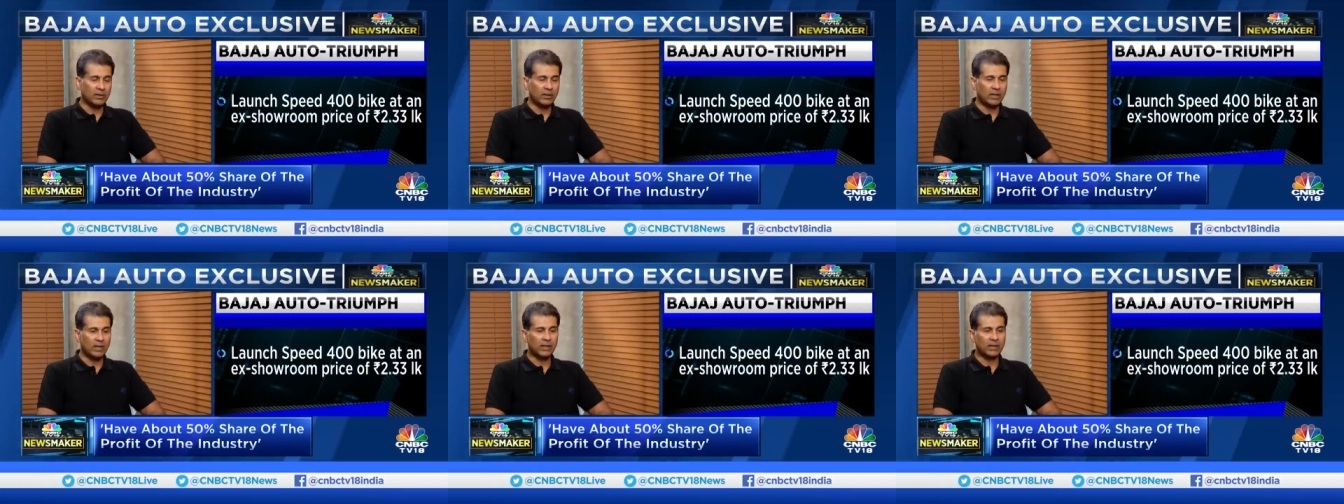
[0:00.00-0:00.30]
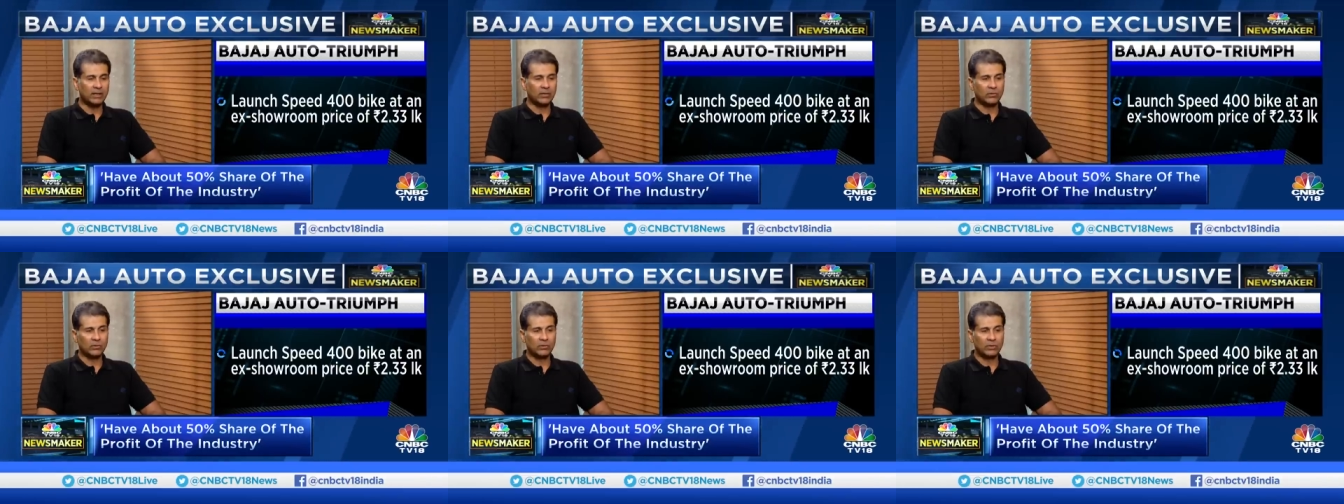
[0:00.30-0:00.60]
I
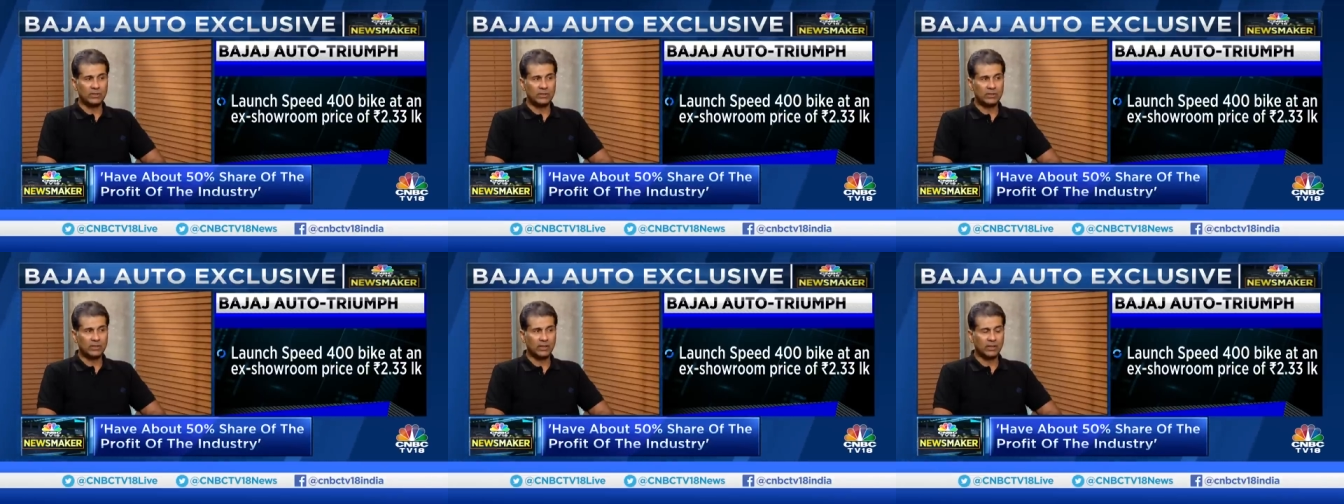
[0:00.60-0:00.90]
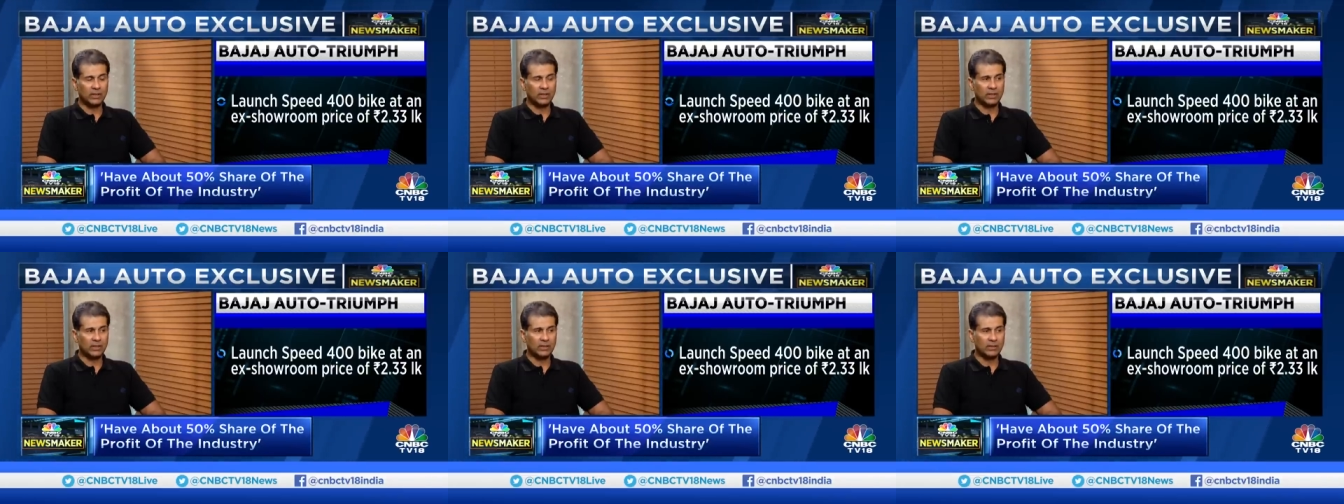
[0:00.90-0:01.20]
can only say
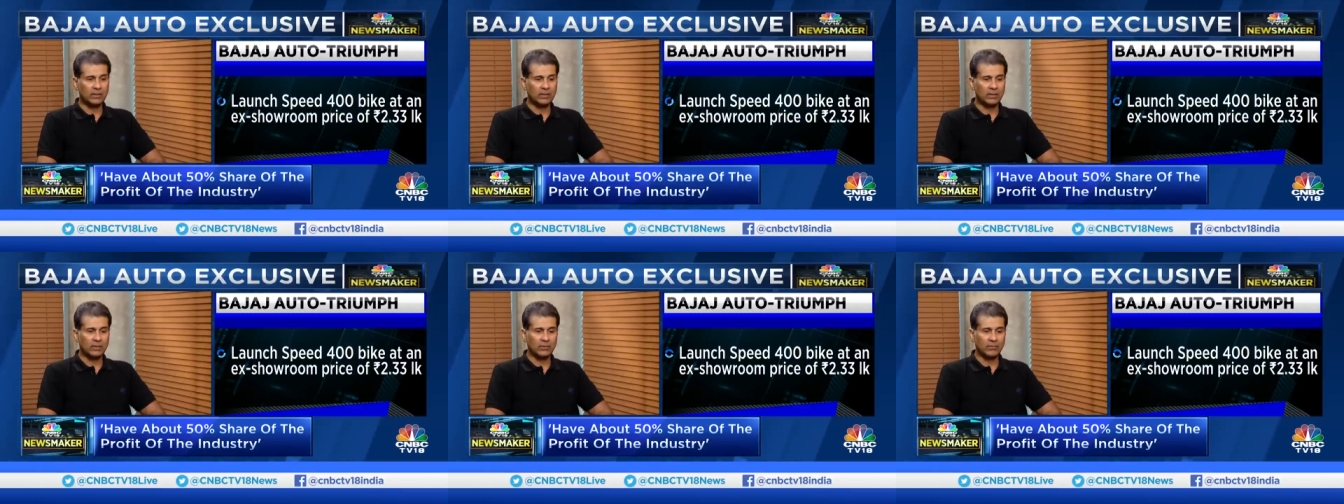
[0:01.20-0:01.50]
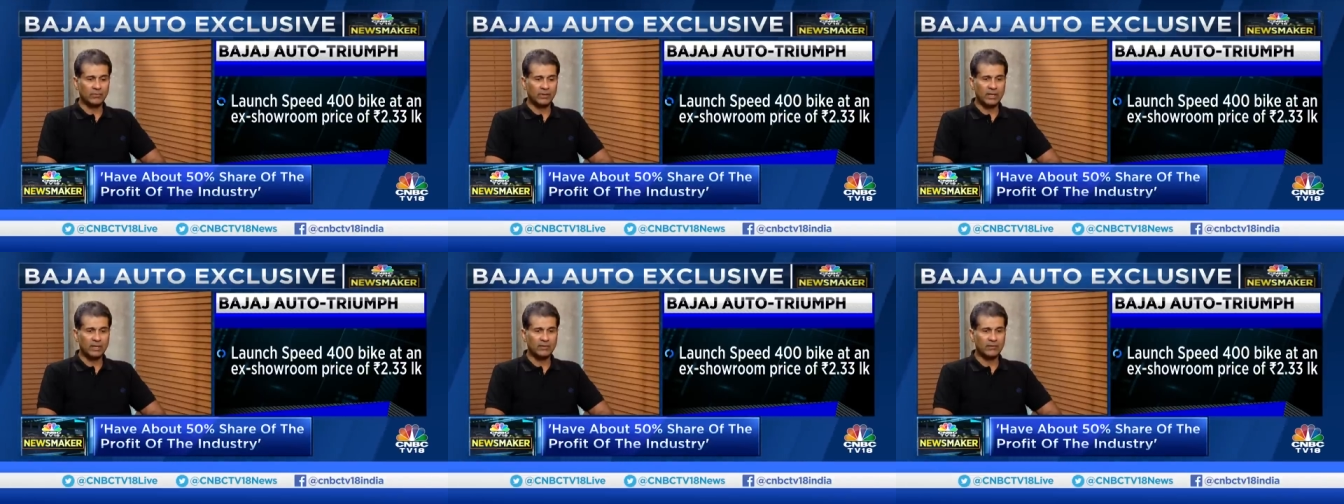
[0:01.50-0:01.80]
that uh,
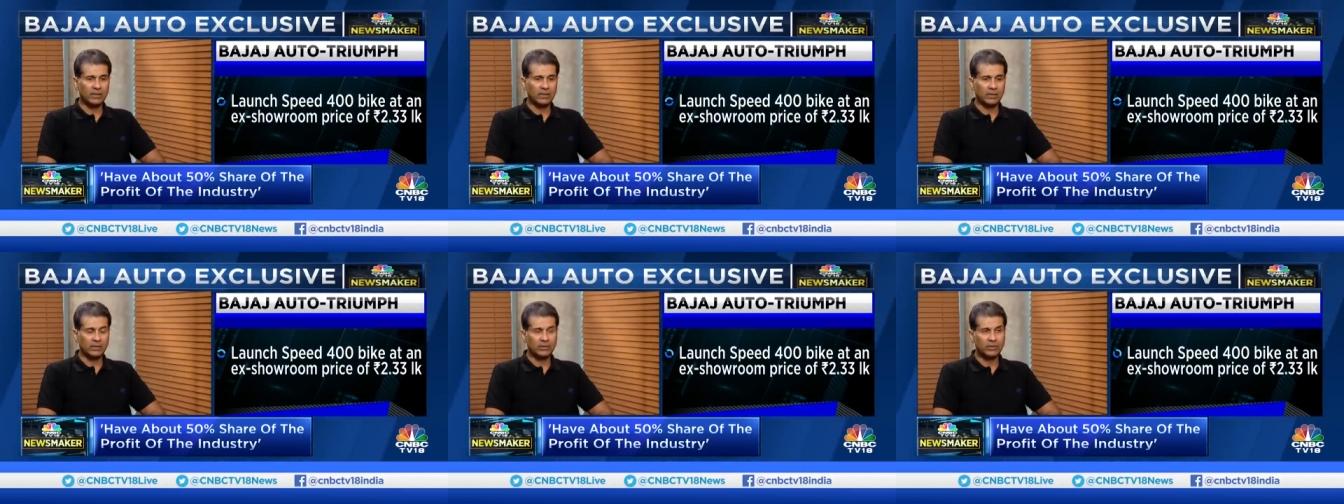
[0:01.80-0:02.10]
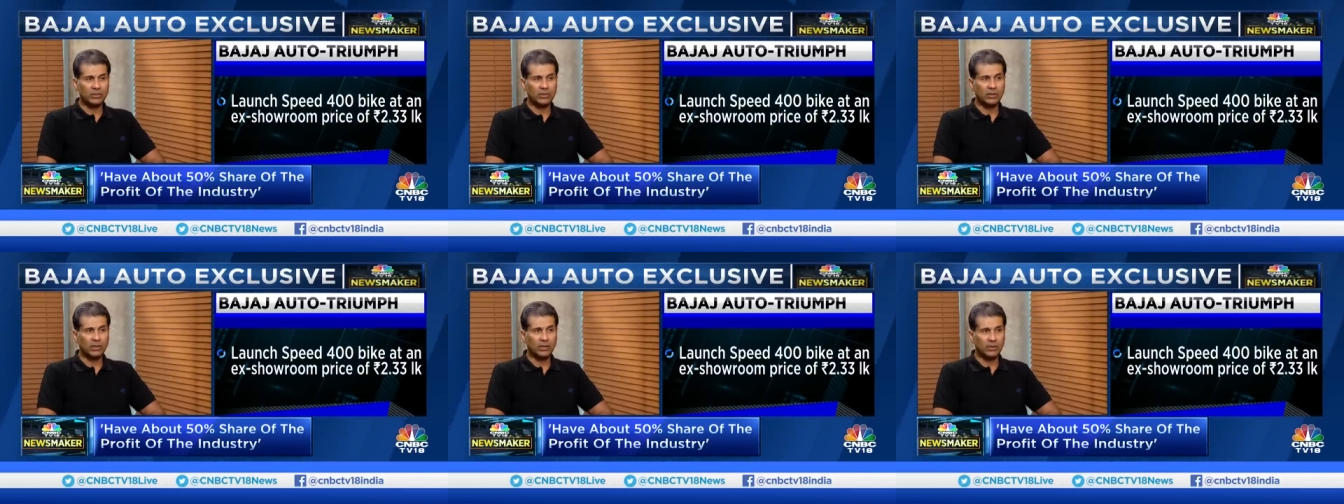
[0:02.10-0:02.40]
we have an
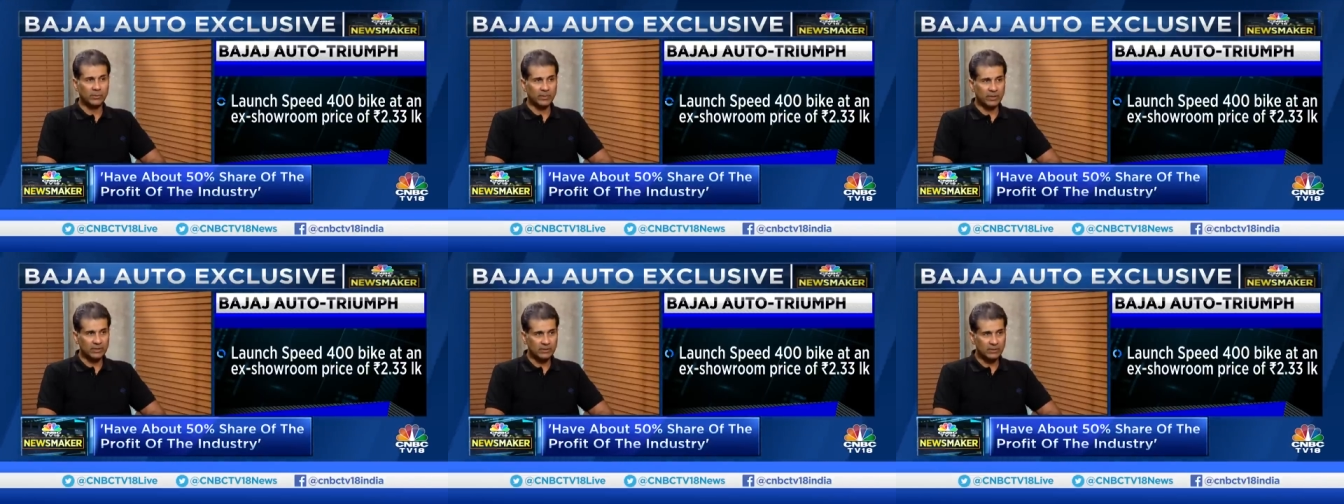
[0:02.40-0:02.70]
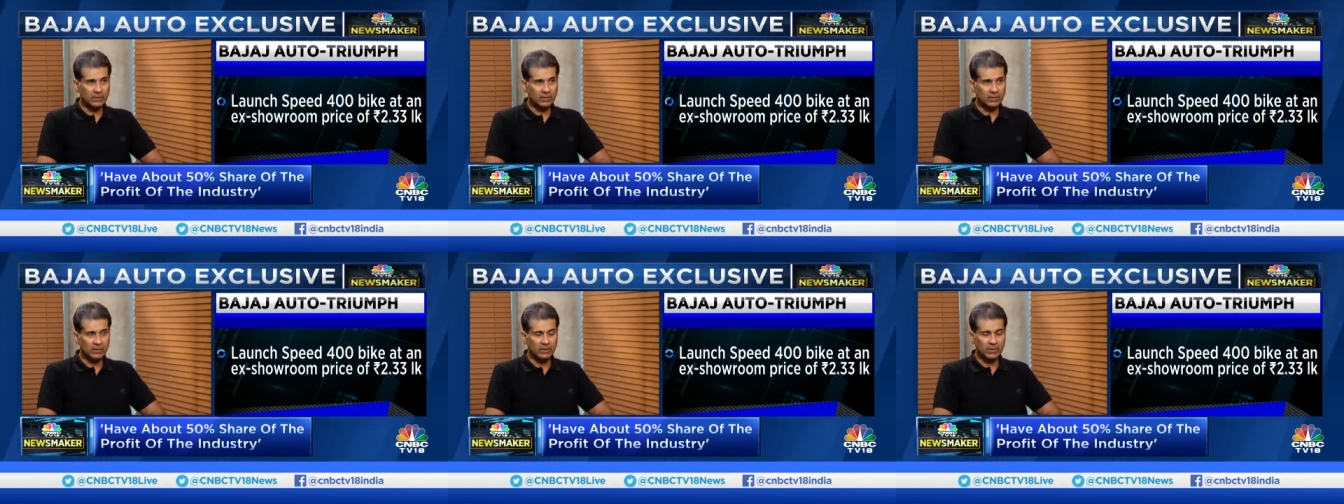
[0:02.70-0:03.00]
initial
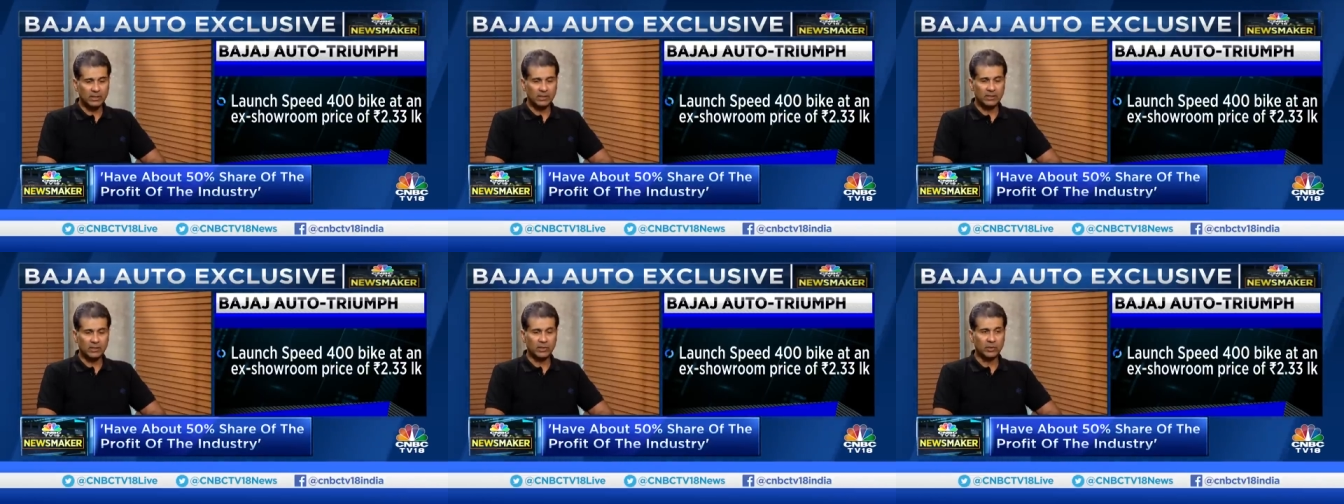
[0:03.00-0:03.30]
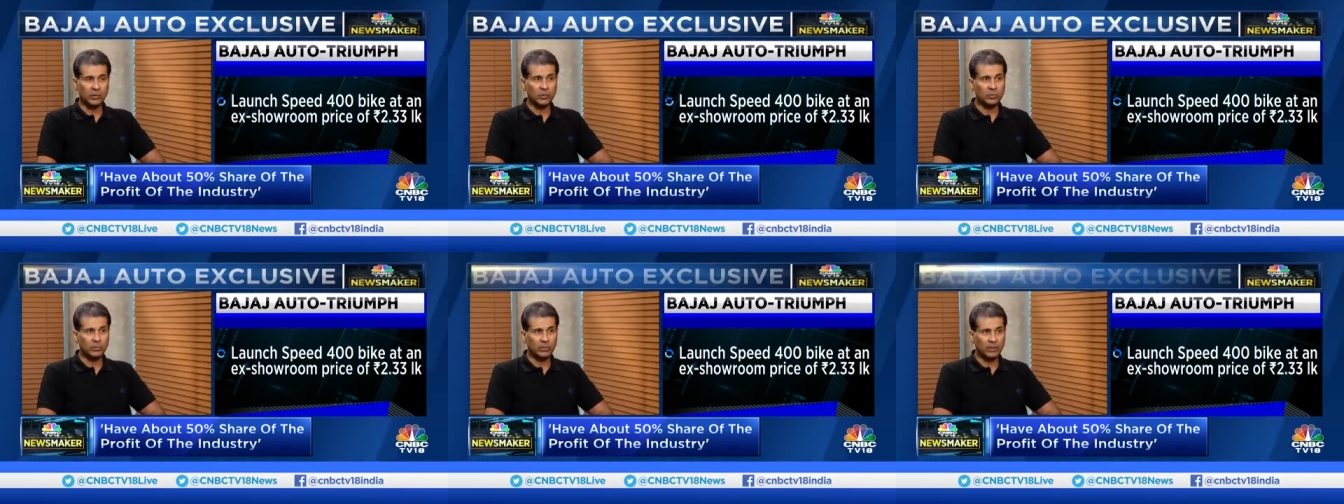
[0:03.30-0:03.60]
capacity at our
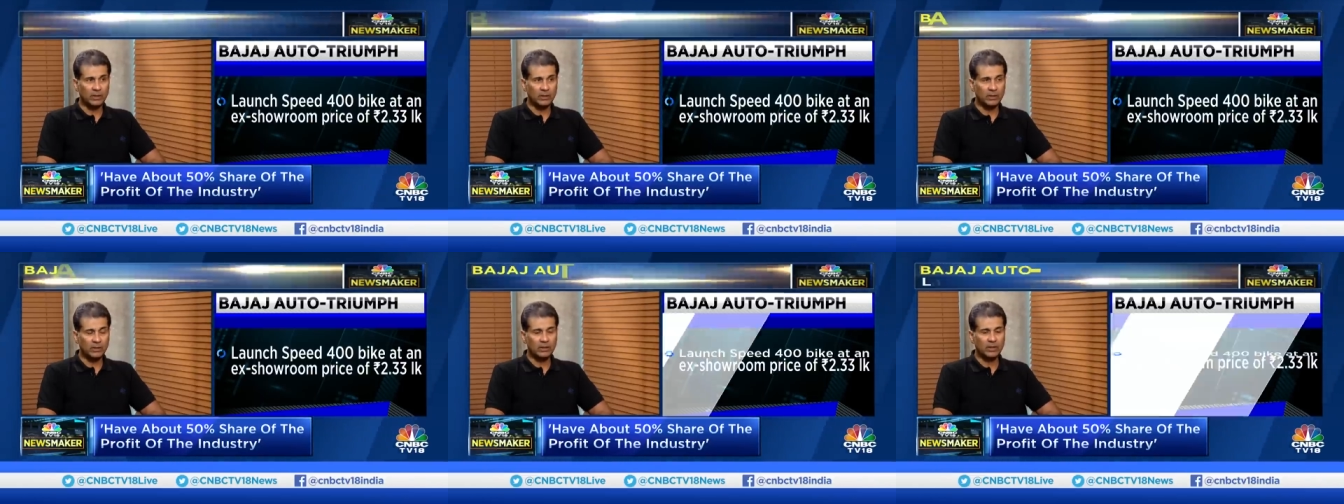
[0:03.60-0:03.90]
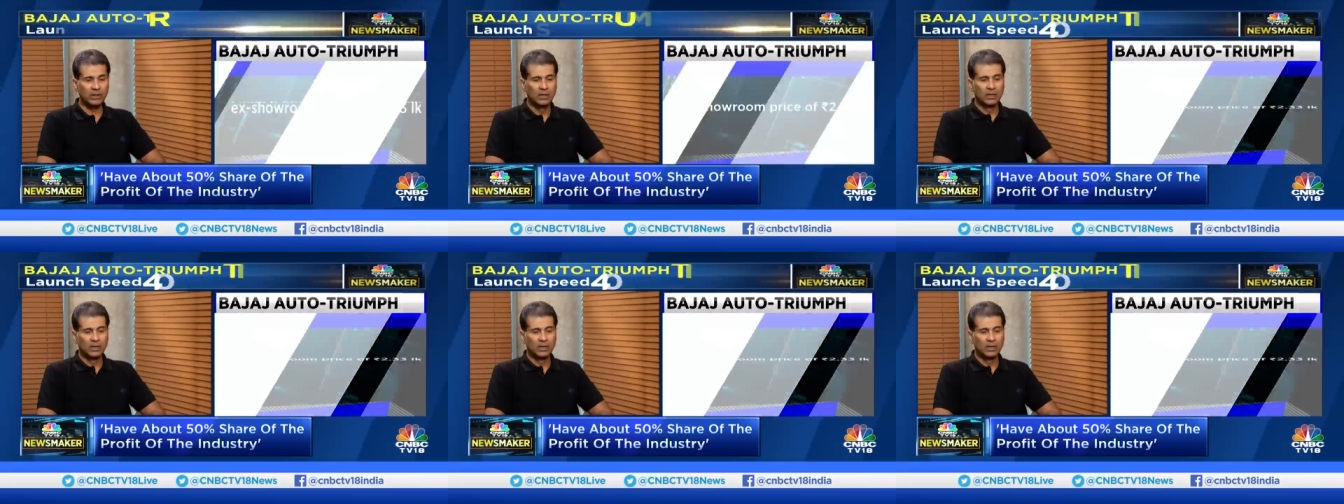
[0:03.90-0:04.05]
new plant